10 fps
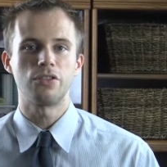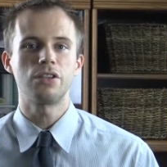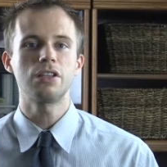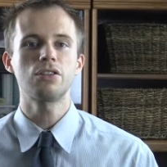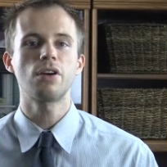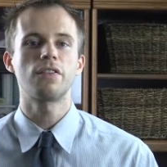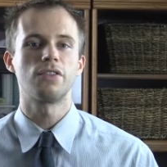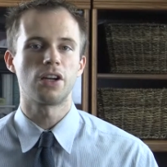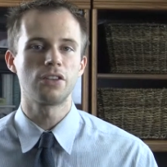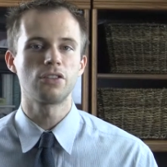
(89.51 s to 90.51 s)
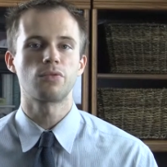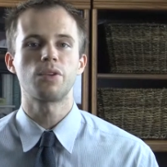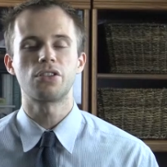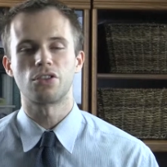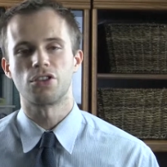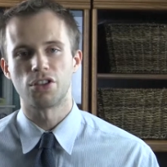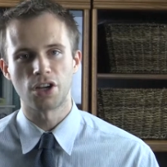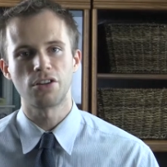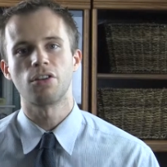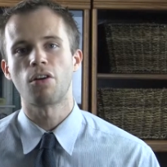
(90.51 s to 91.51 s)
You need to have done your research,
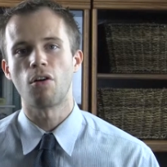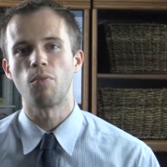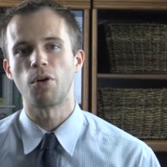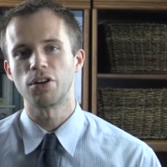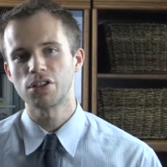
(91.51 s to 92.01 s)
done your homework.